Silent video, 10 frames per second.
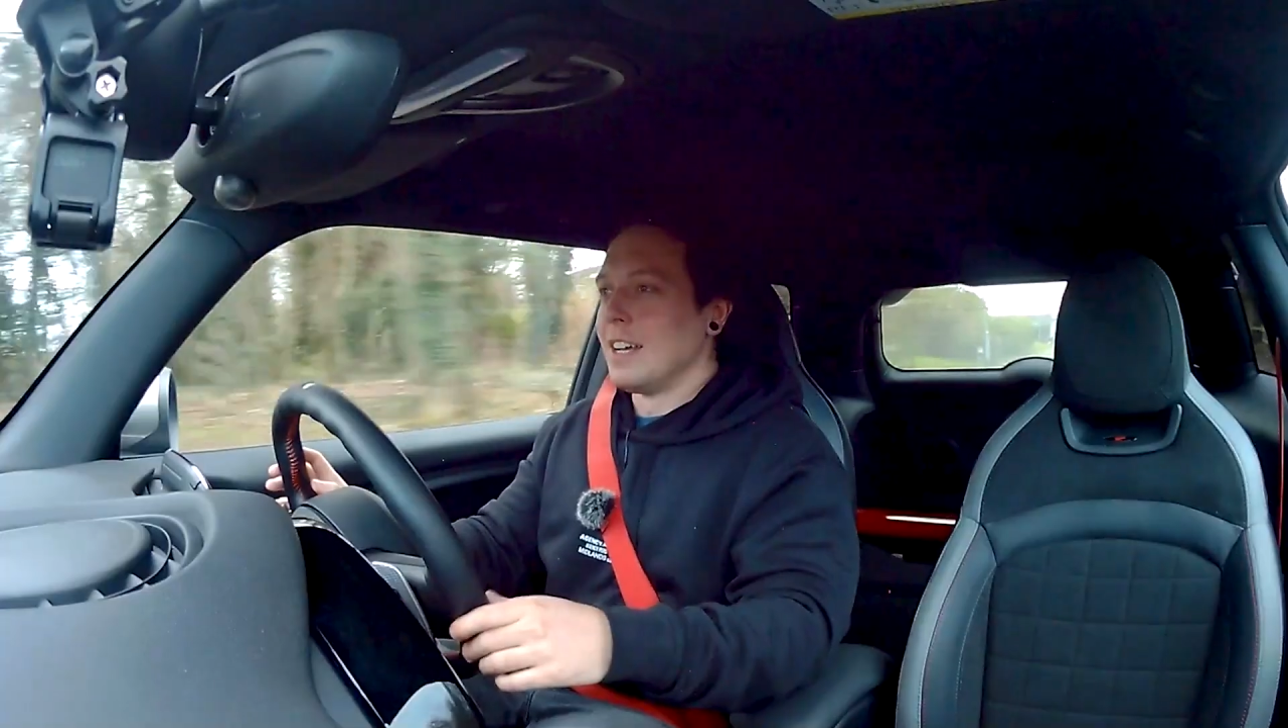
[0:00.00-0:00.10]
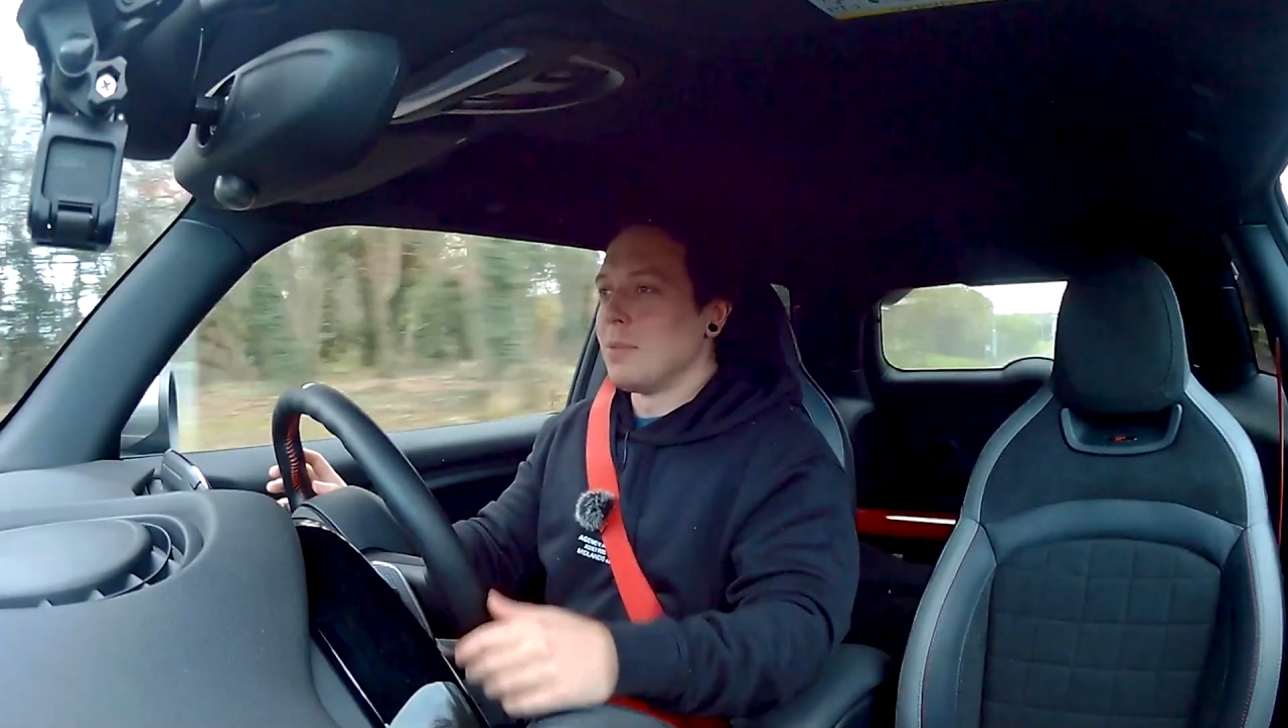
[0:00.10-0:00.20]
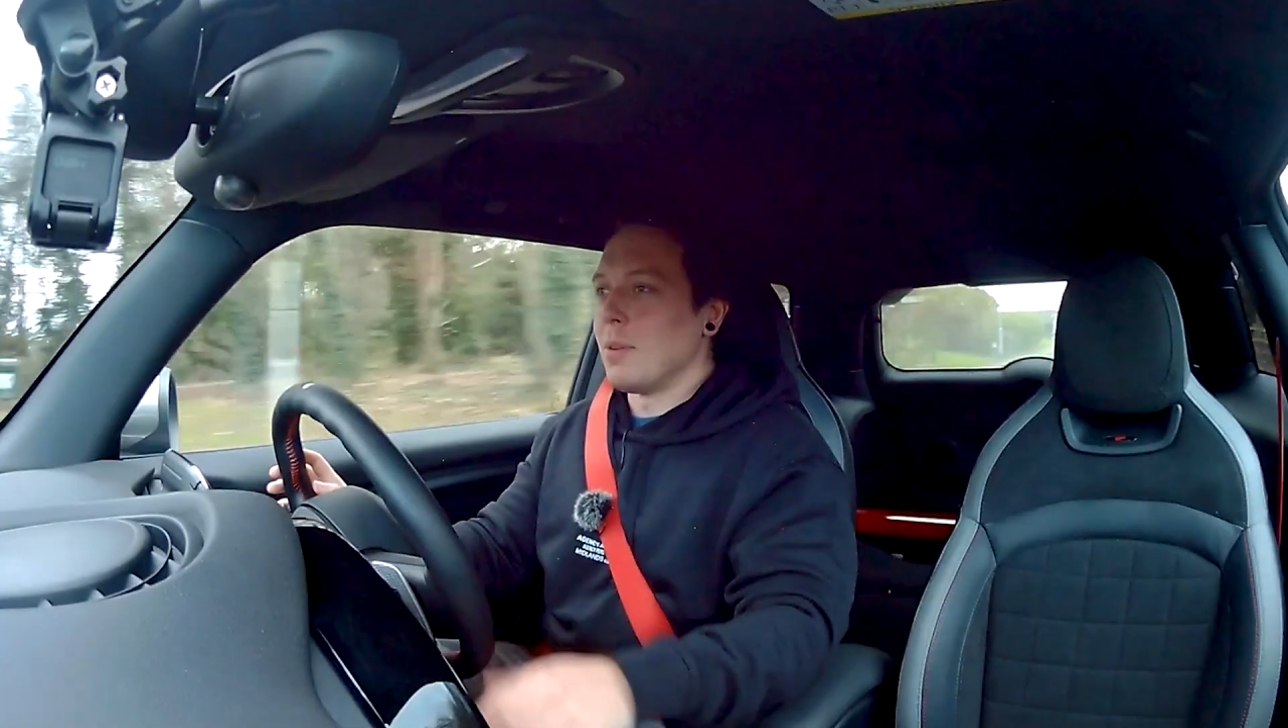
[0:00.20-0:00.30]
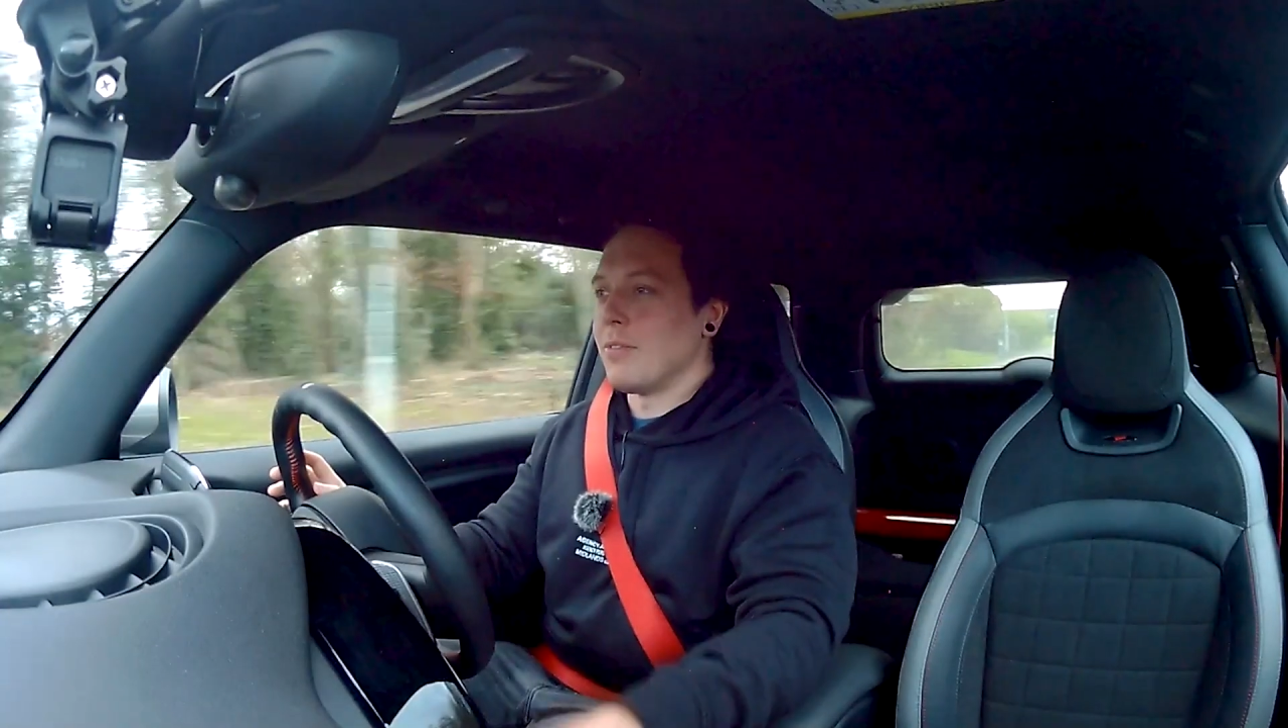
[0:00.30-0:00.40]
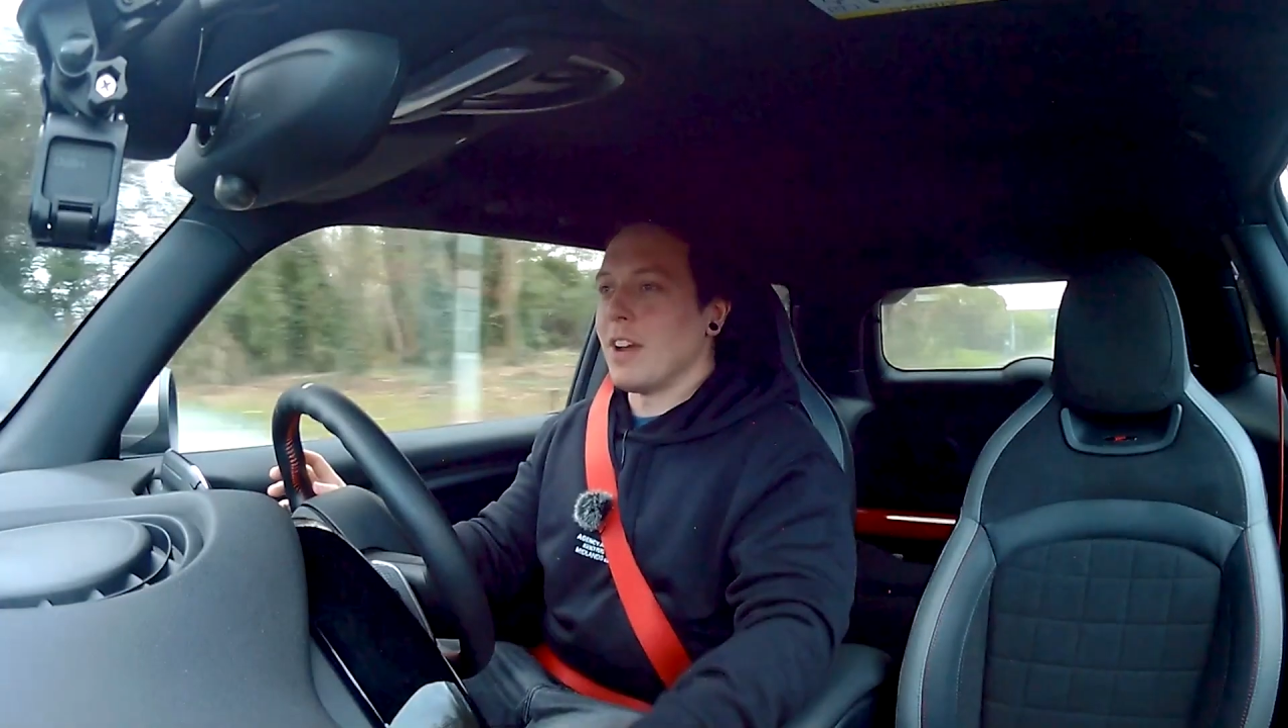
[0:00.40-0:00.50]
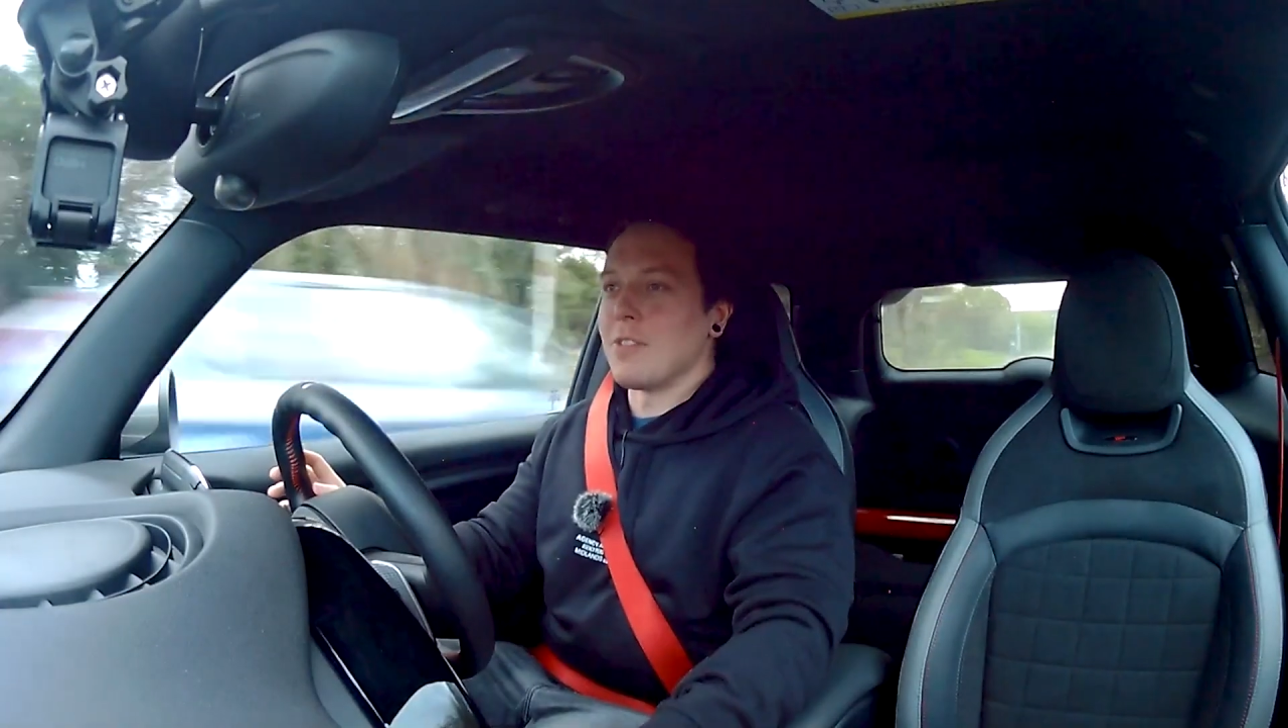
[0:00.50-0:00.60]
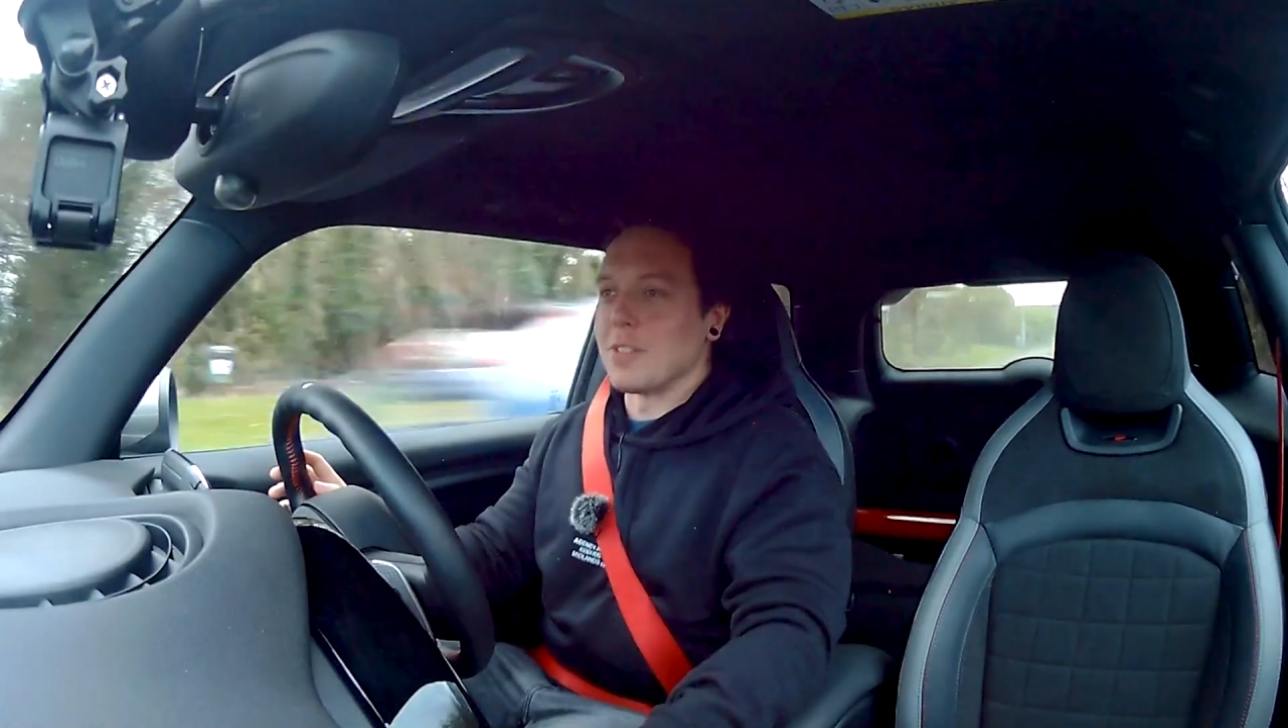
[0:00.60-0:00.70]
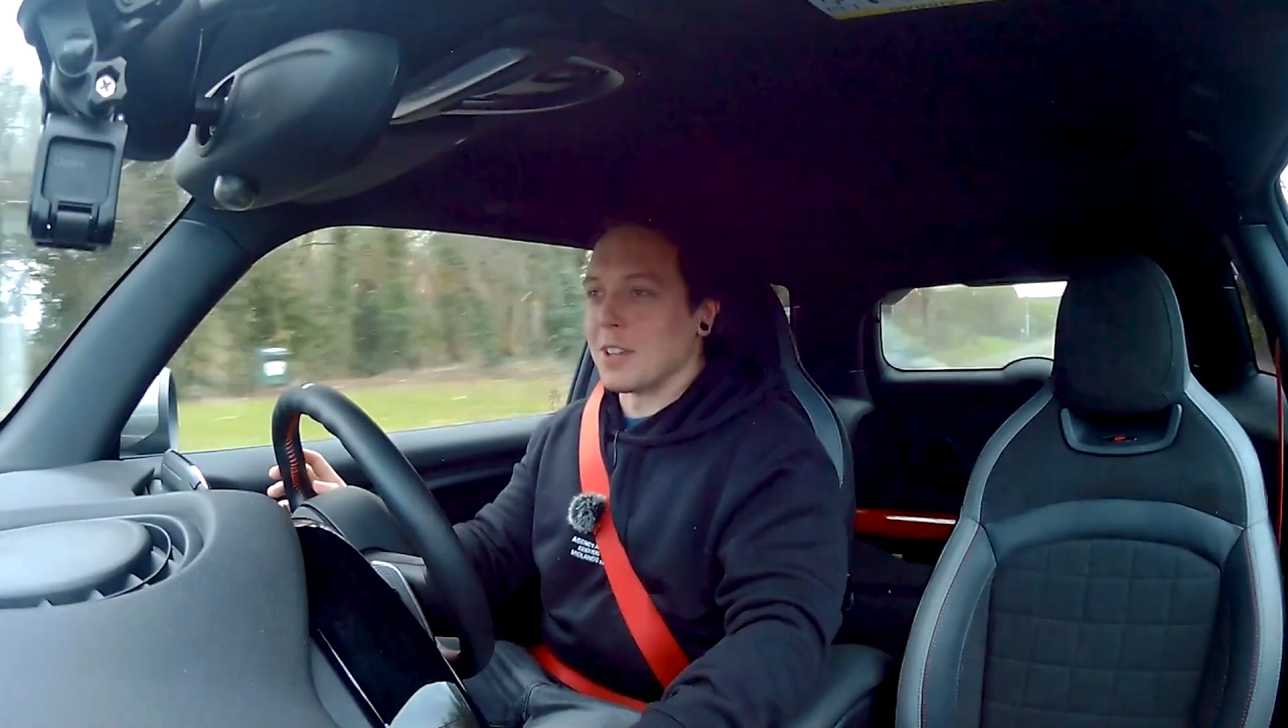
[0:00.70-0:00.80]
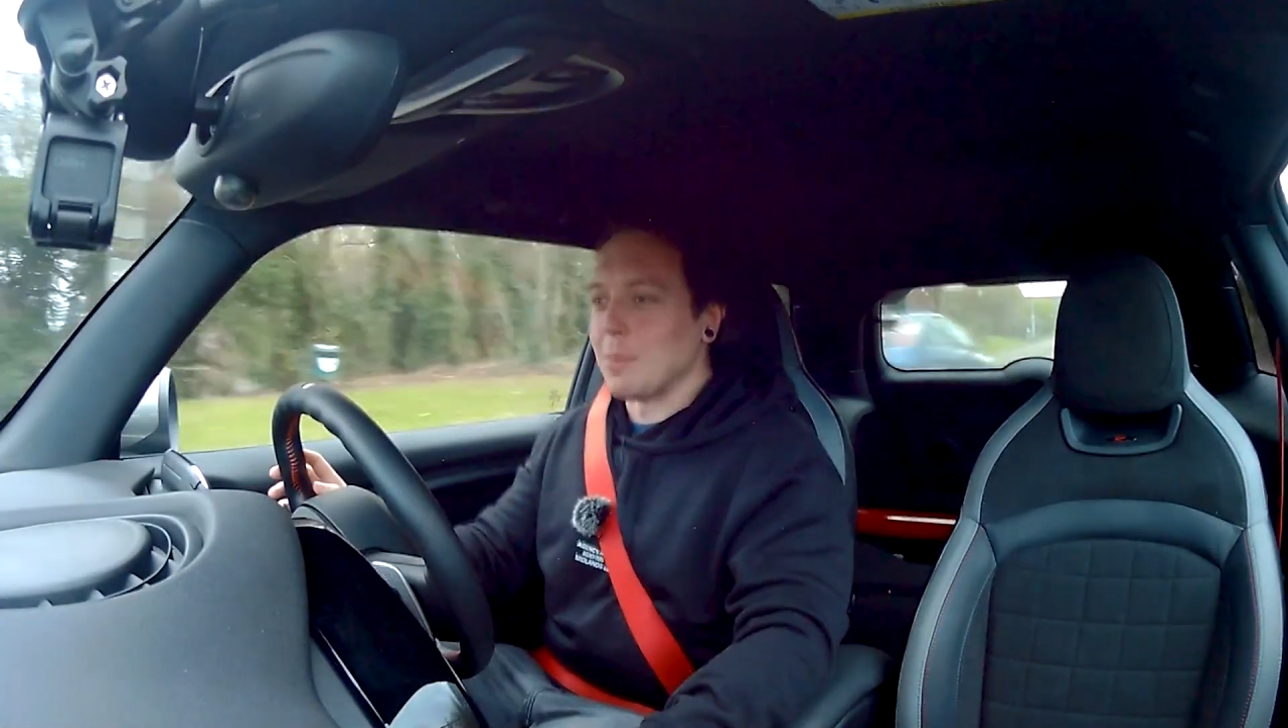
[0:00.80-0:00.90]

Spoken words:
My favourite thing